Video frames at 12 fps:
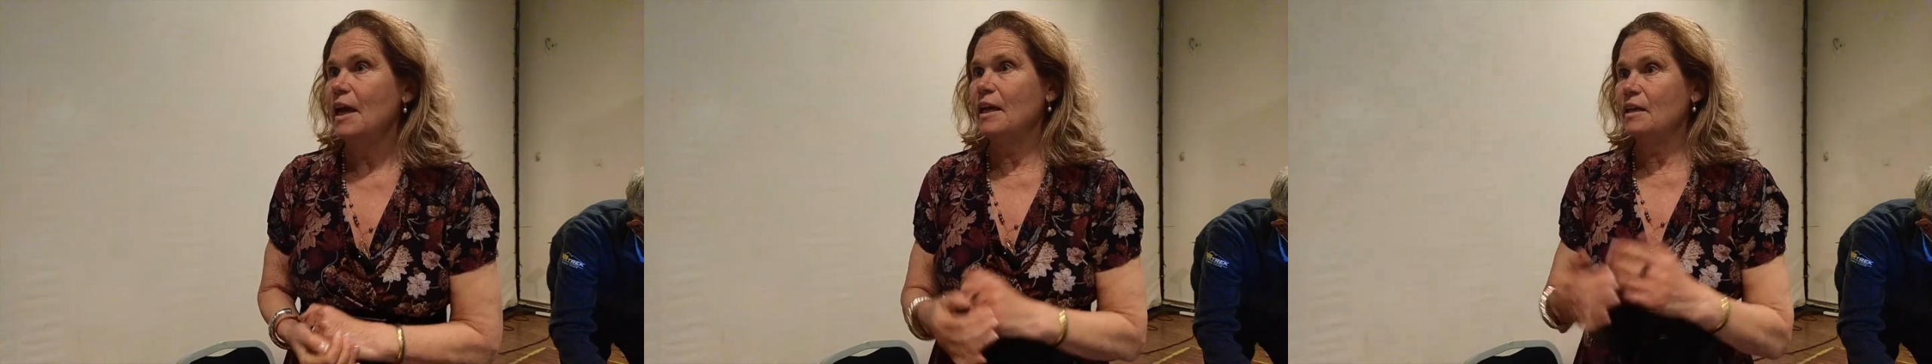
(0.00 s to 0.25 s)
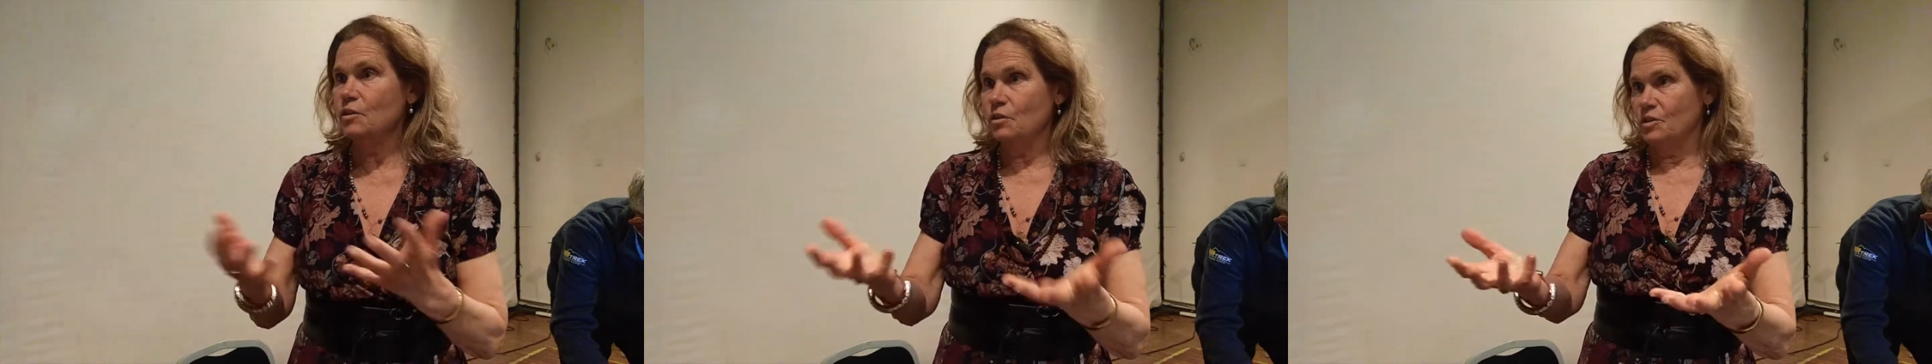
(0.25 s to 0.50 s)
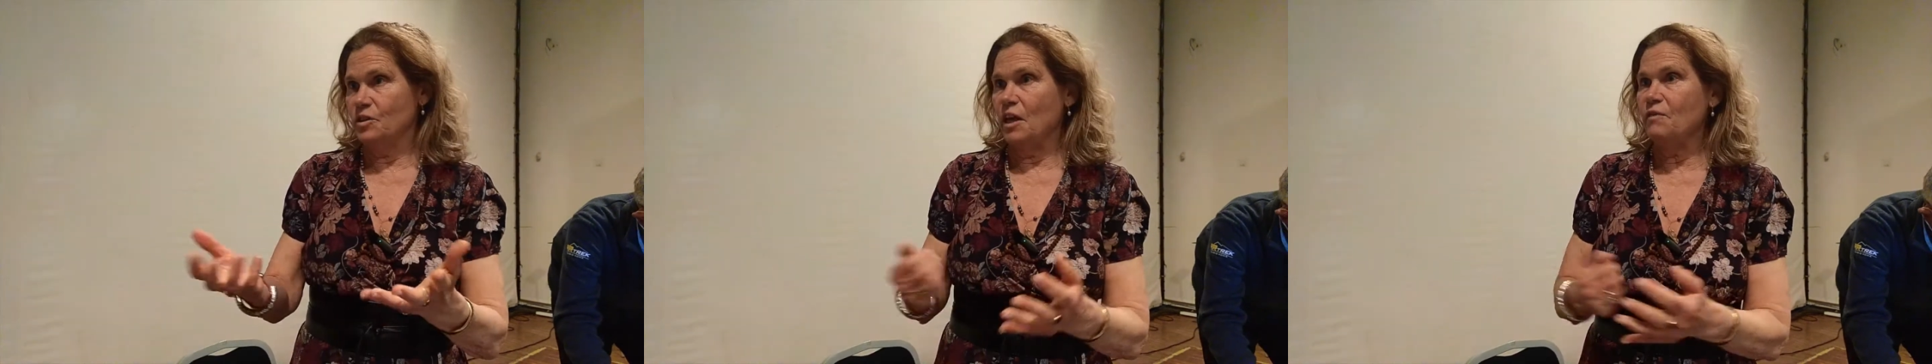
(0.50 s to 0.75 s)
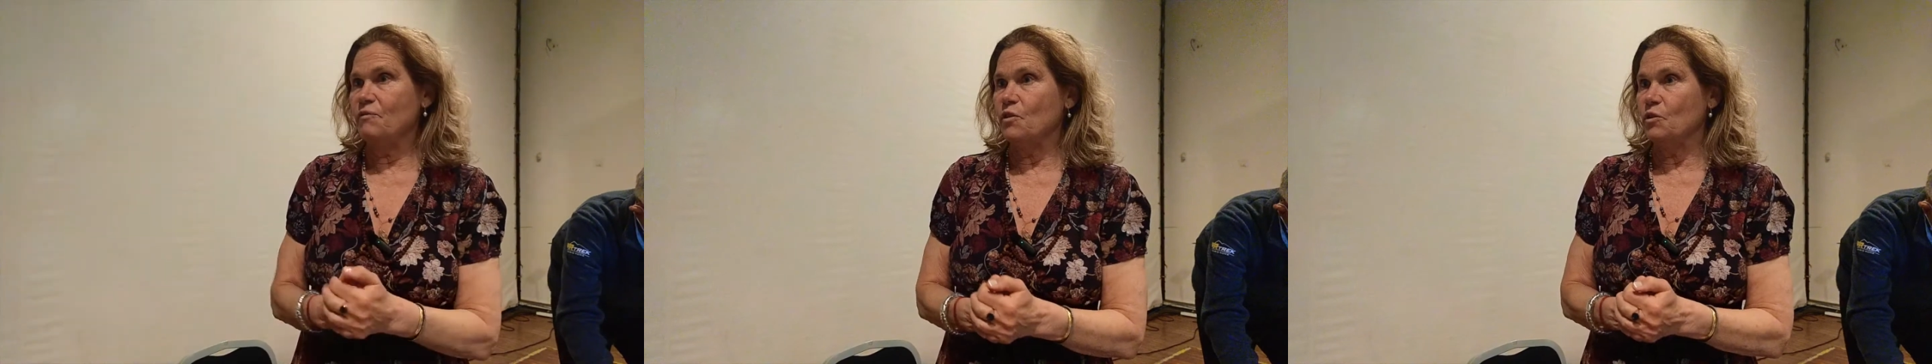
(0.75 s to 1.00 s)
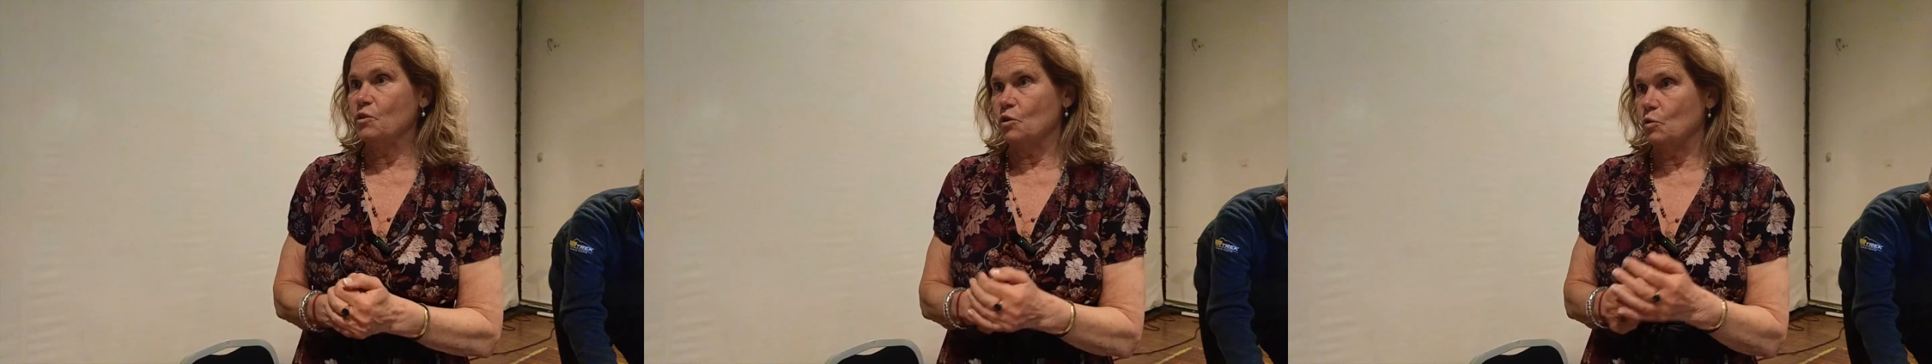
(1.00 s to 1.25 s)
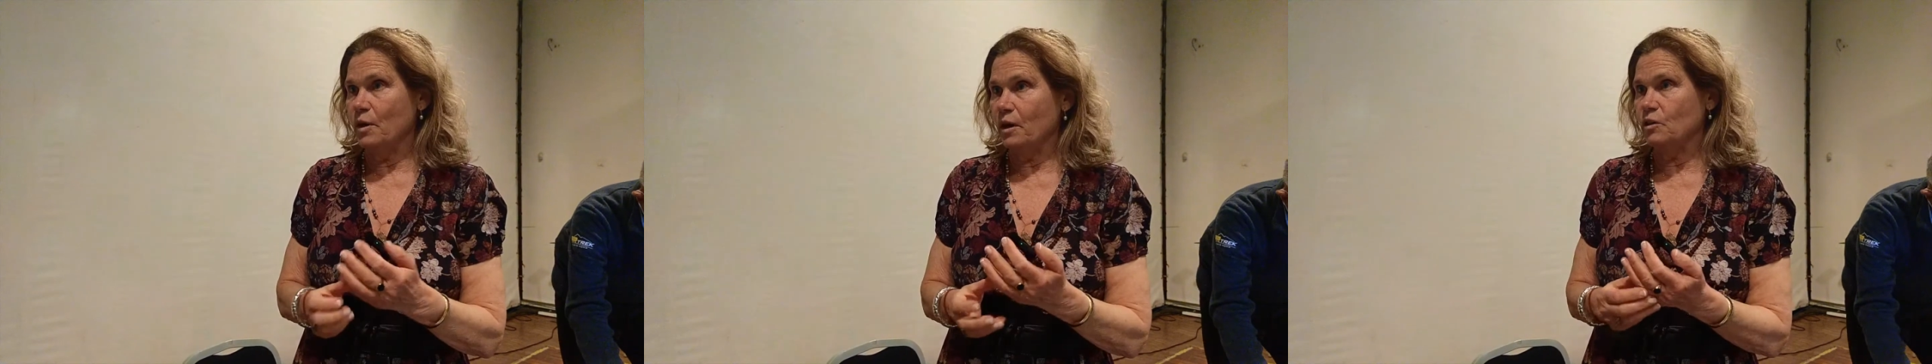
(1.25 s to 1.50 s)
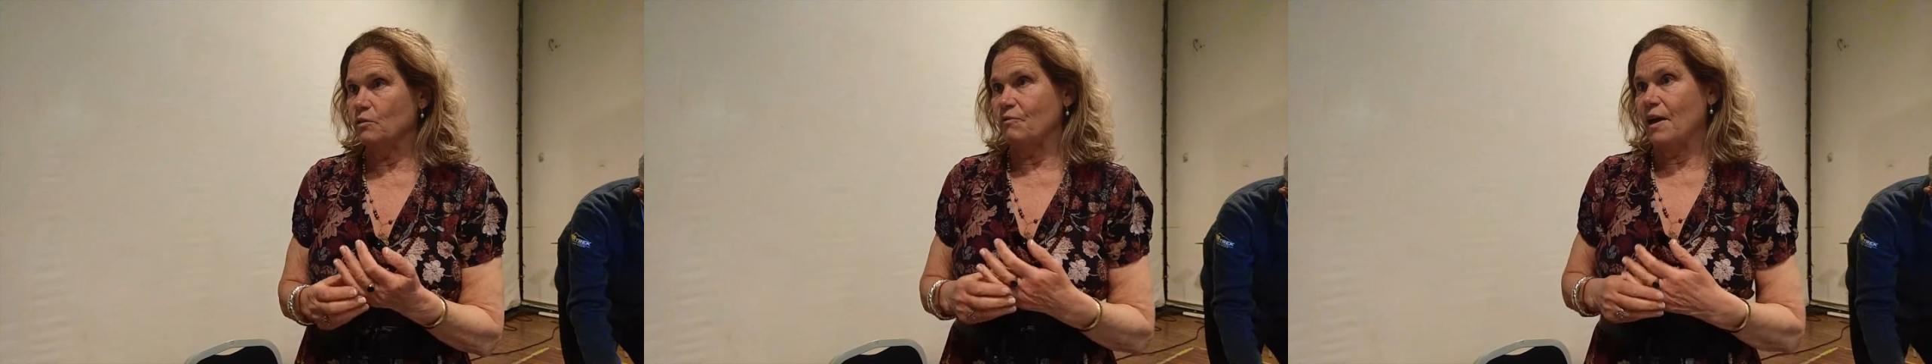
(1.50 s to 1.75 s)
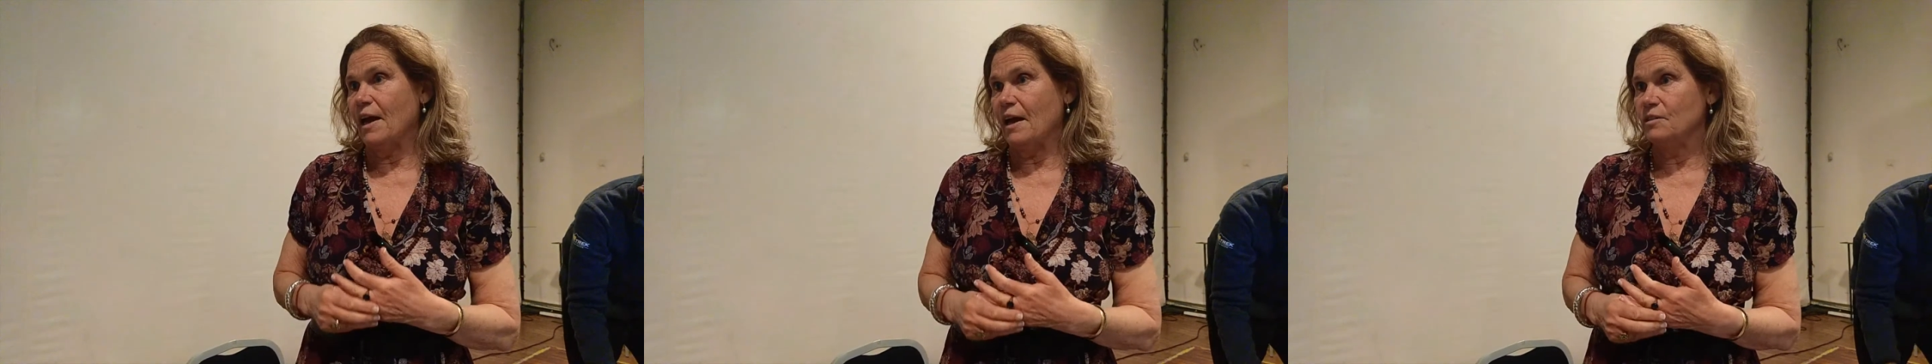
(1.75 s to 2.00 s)
And you're safer, you're quick, you're
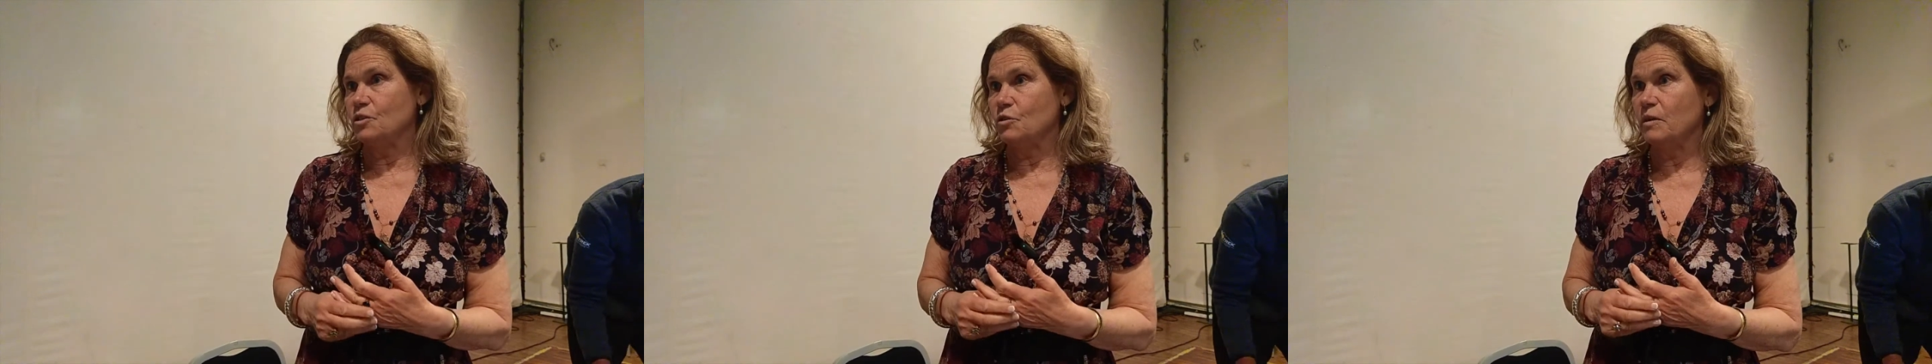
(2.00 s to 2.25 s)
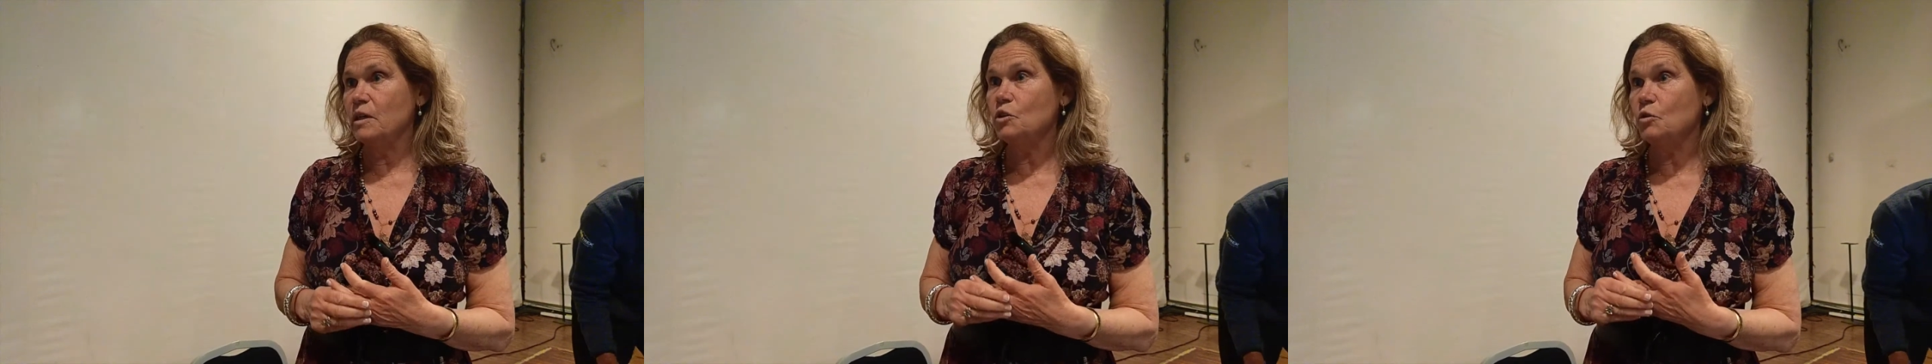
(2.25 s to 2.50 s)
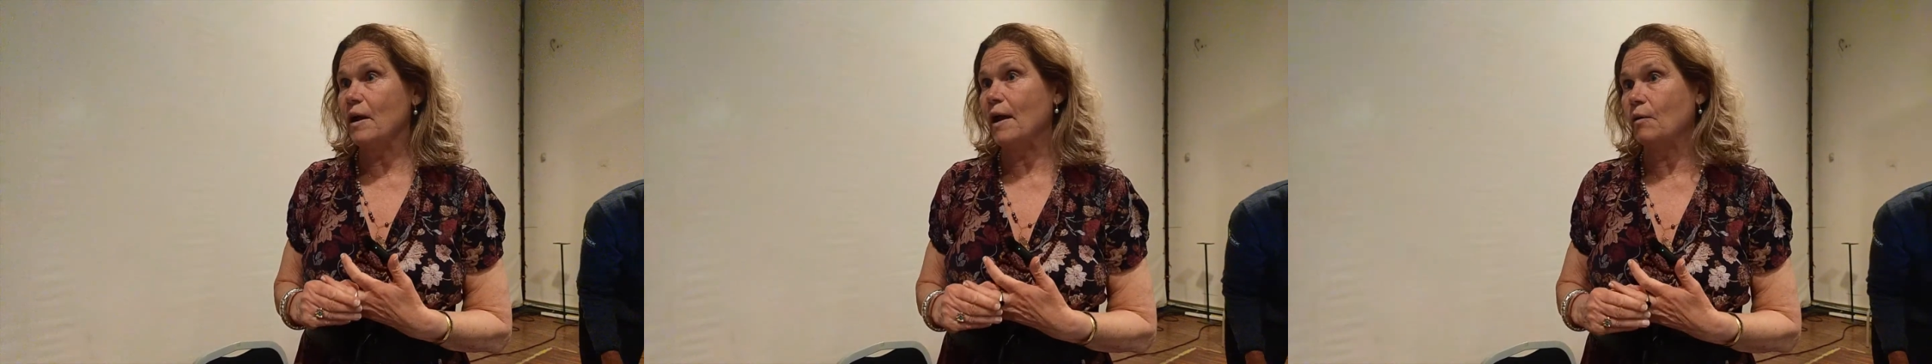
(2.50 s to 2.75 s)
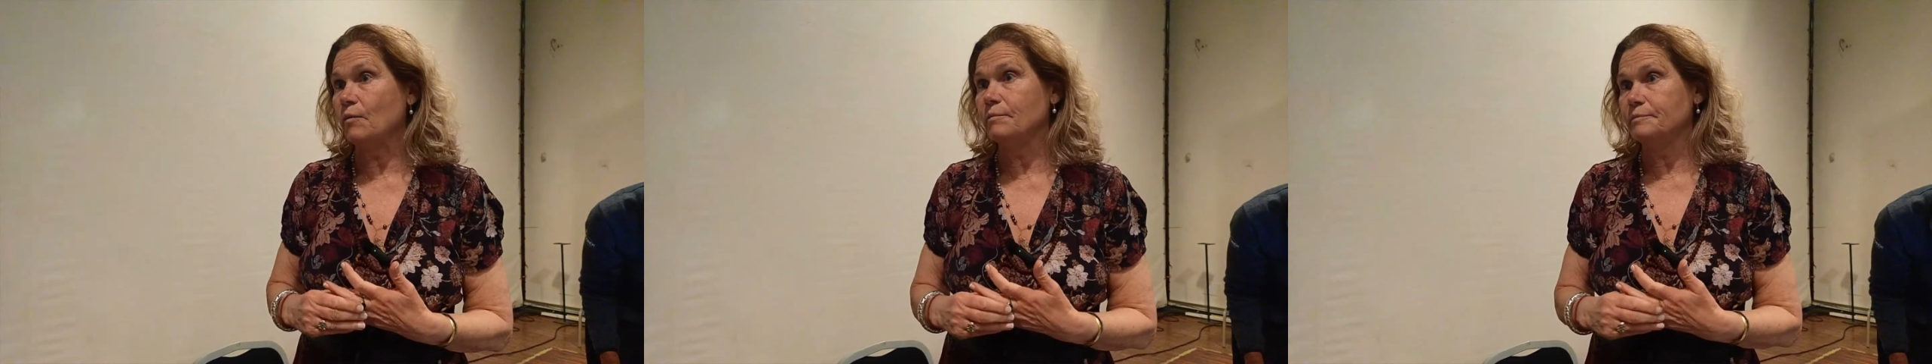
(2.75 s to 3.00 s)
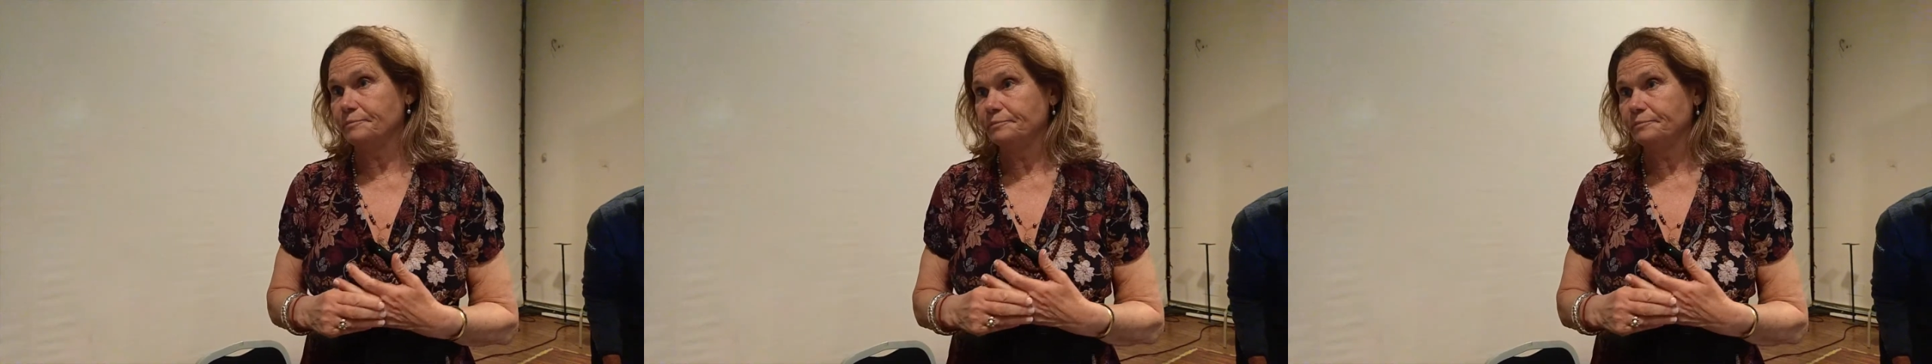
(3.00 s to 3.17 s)
fast, you're in, you're out.